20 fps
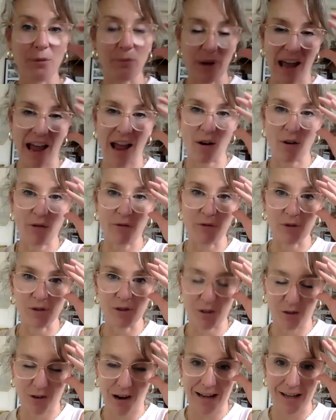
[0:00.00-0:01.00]
powerful
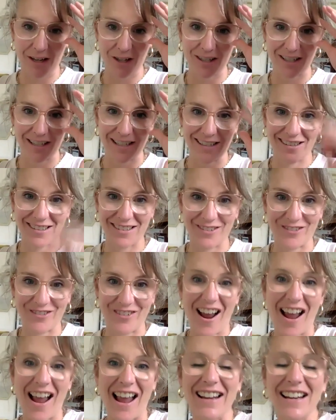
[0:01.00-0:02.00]
strategies,
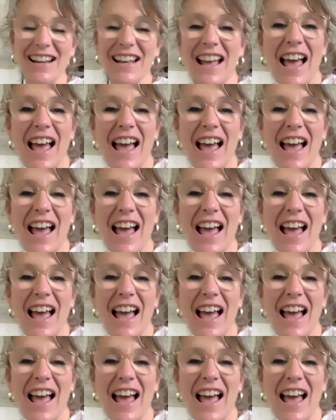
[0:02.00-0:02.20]
right?